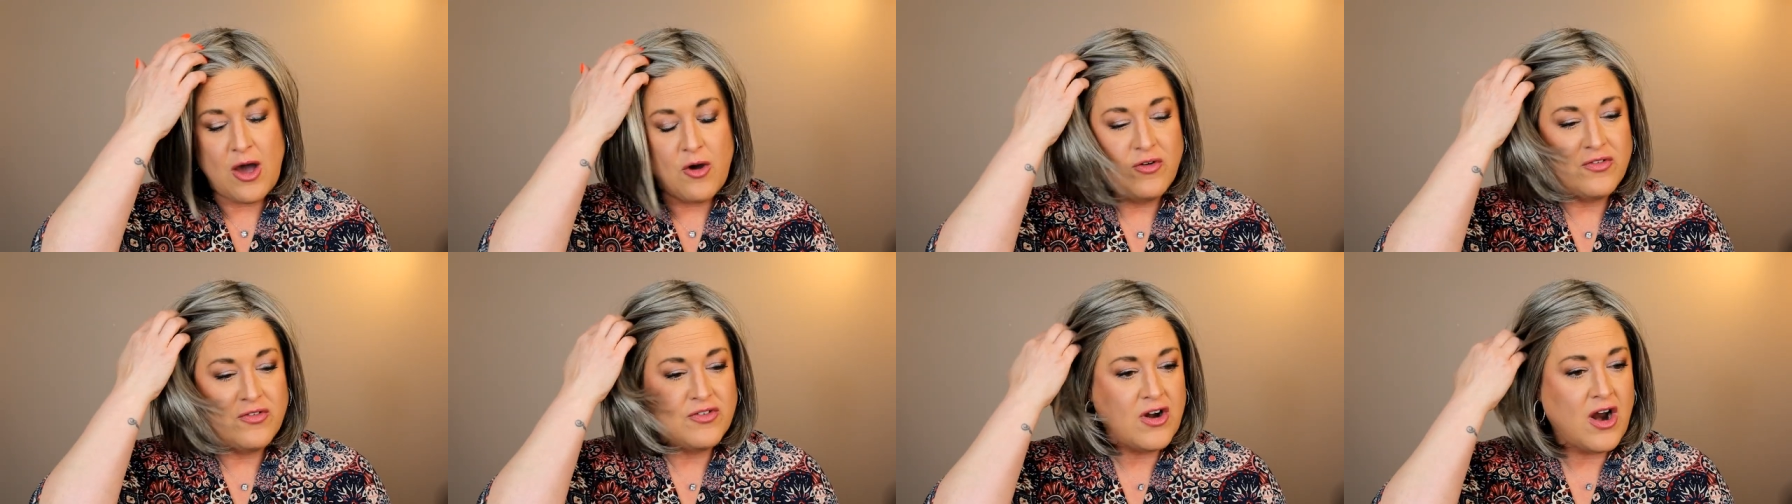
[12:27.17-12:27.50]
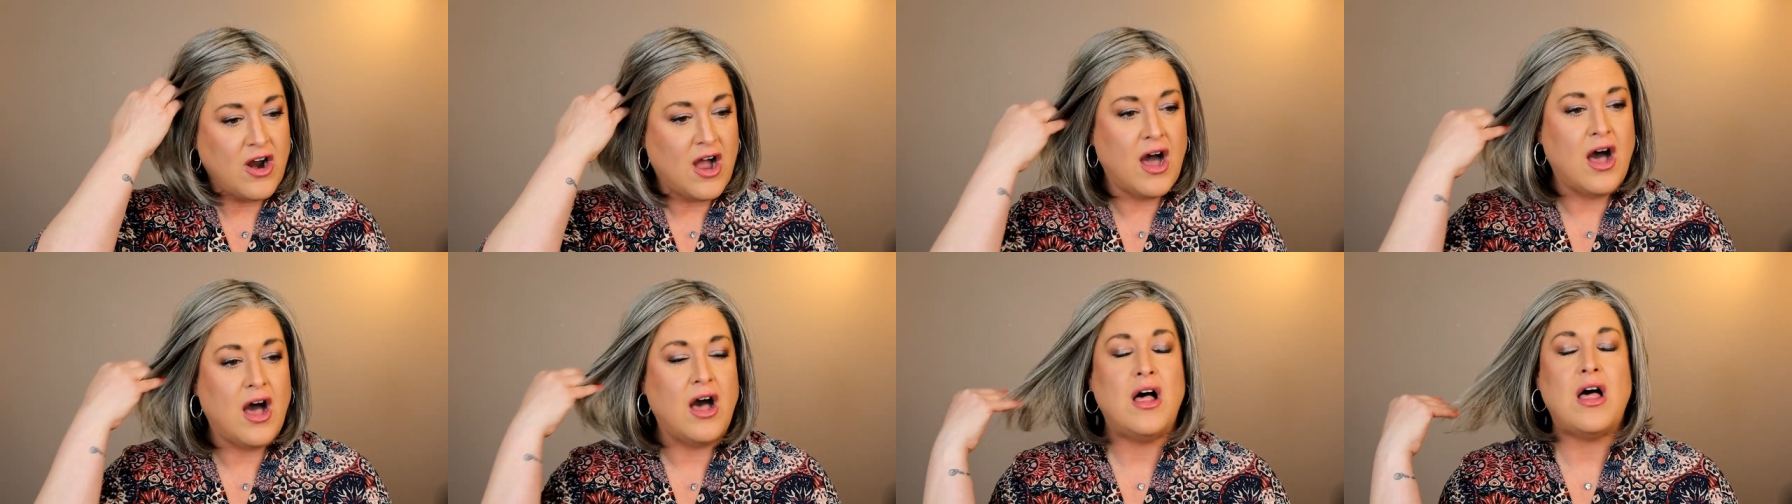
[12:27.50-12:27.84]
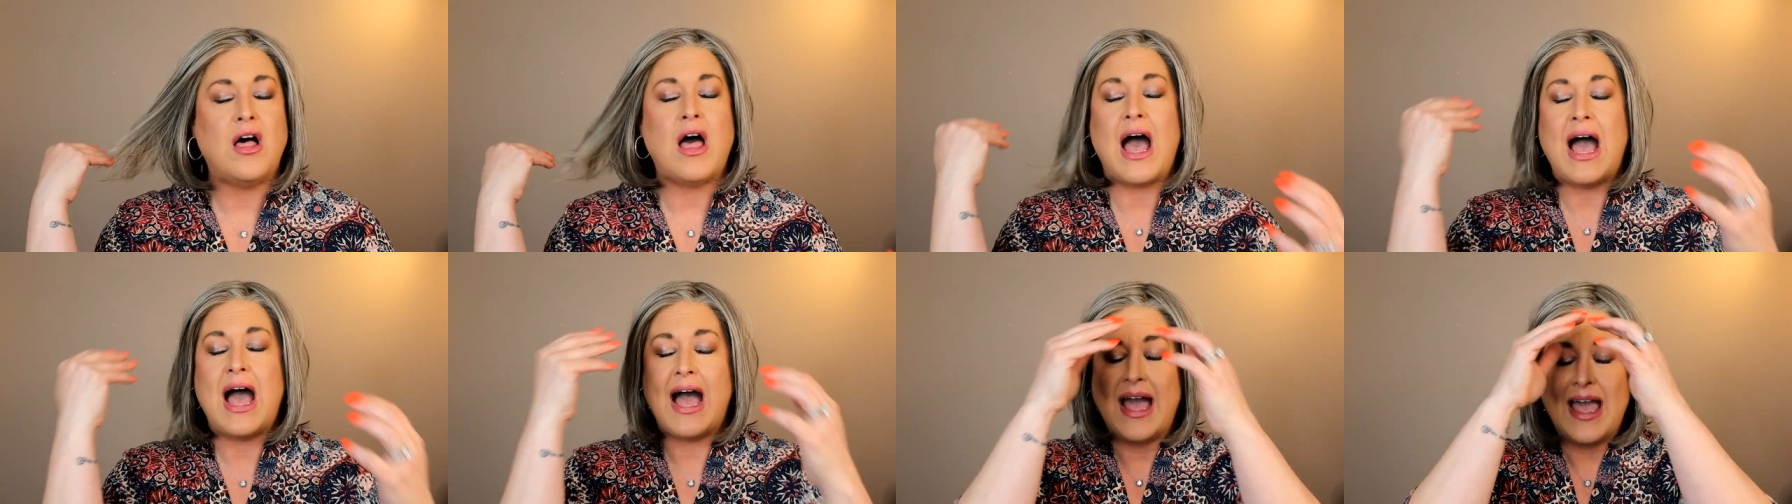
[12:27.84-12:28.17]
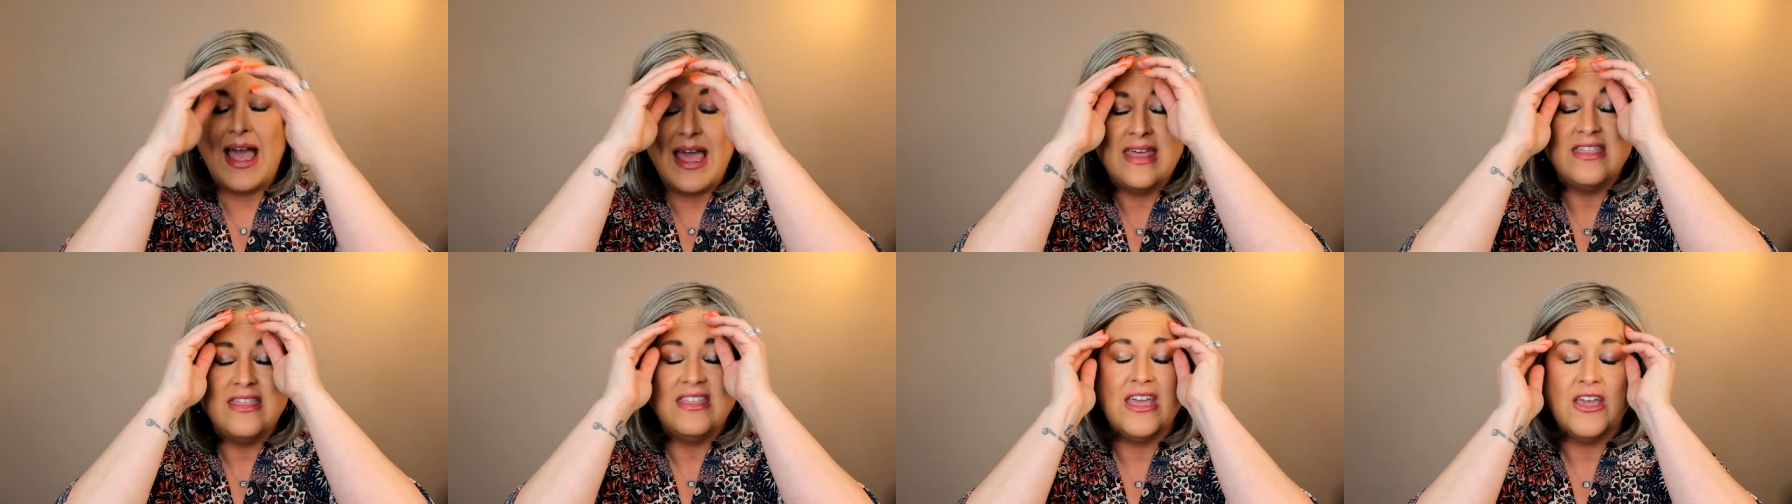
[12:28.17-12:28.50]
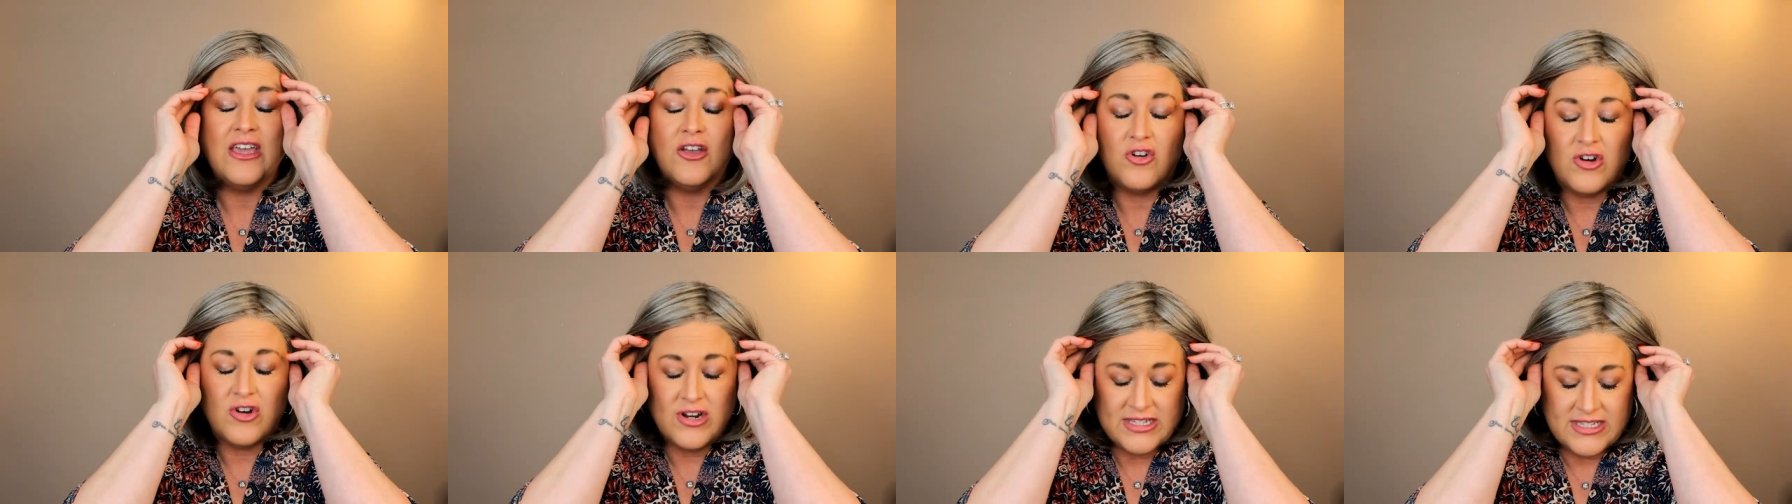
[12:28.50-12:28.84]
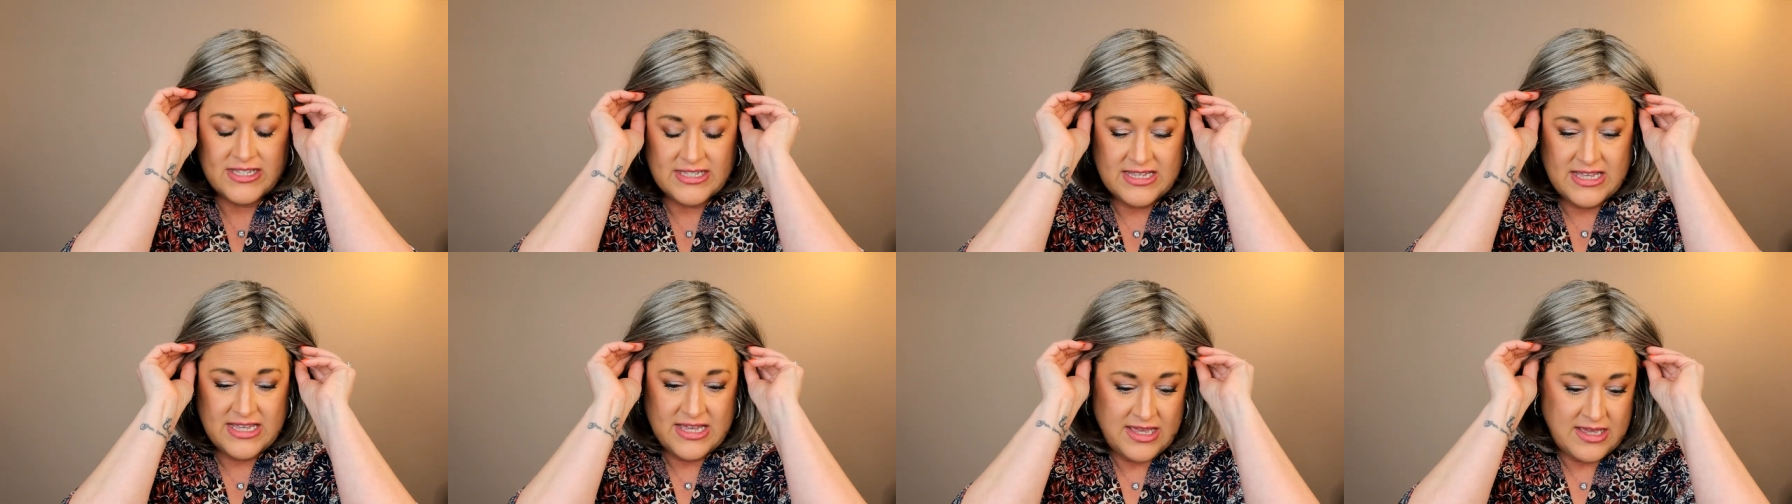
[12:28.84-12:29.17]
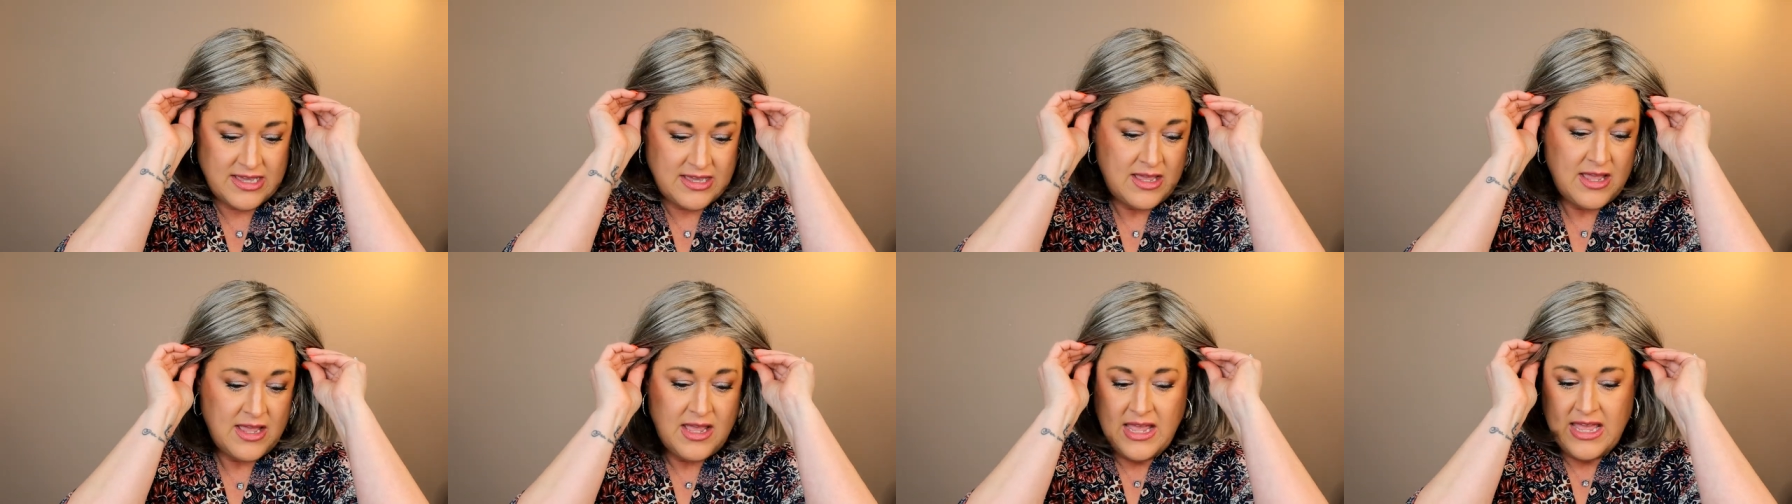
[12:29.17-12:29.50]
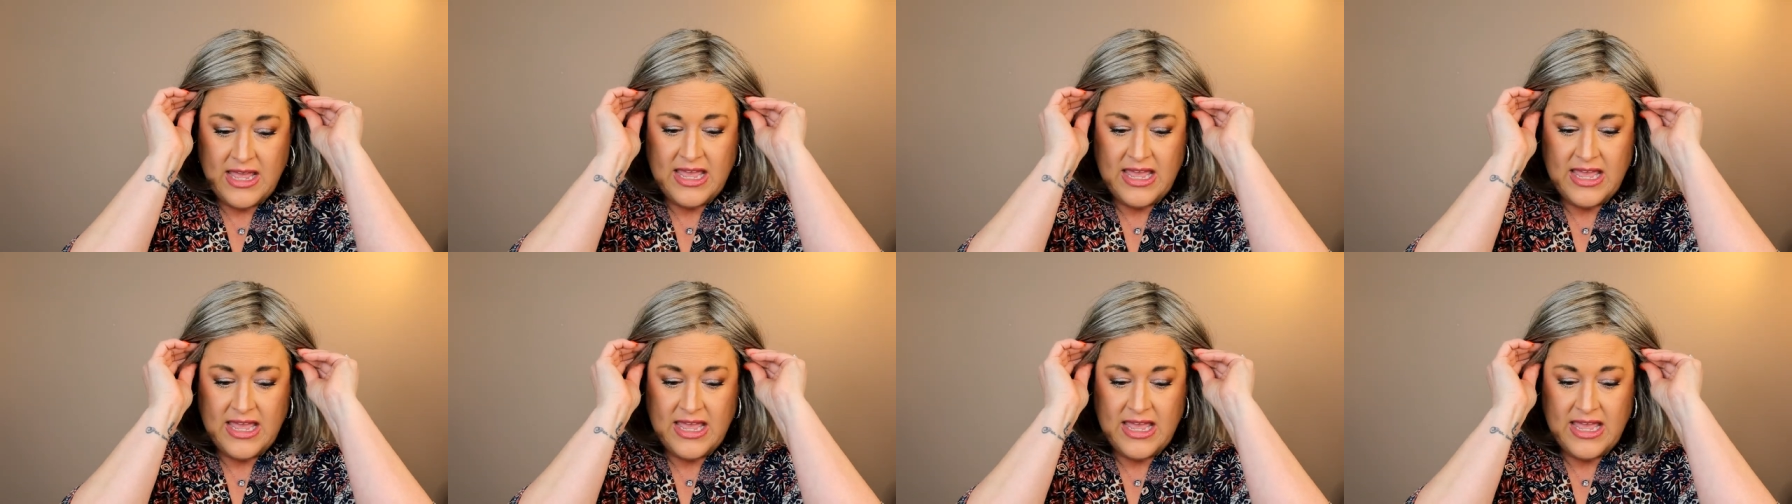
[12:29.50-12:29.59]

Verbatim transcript: overall, I think Kristi